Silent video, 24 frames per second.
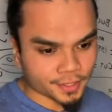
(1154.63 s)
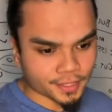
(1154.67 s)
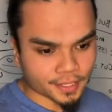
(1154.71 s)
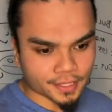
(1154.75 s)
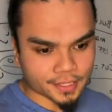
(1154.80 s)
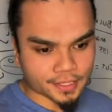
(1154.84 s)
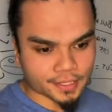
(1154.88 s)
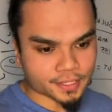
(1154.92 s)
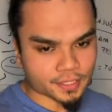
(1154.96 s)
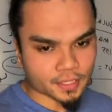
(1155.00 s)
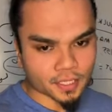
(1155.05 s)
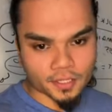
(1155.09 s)

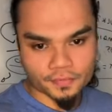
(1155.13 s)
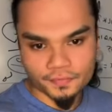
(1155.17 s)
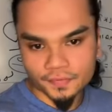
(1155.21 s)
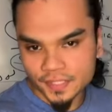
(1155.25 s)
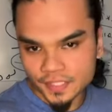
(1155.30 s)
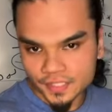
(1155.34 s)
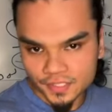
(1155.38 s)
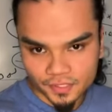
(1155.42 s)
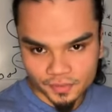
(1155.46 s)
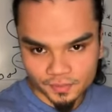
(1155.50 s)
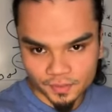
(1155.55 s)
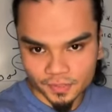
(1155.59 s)
It's
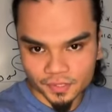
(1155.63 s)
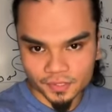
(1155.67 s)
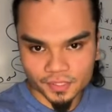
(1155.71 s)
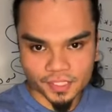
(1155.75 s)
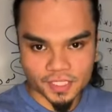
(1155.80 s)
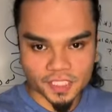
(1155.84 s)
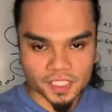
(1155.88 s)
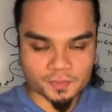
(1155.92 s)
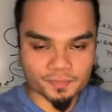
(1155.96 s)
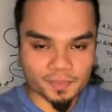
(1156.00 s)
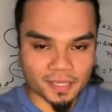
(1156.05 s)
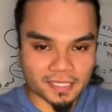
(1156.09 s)
unreasonable to
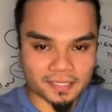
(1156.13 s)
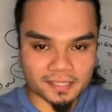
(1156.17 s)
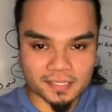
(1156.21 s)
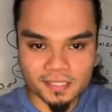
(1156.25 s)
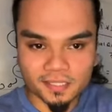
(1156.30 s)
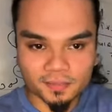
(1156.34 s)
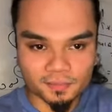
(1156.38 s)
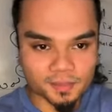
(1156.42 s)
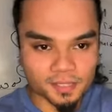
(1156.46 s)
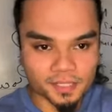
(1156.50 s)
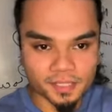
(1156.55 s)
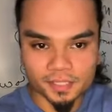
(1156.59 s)
expect it
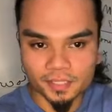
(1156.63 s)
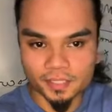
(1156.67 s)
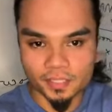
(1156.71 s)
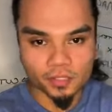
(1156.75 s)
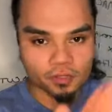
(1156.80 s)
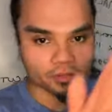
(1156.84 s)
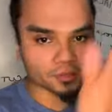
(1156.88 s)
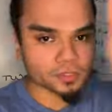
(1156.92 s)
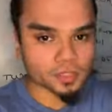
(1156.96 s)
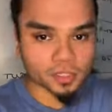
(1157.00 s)
to be, you know,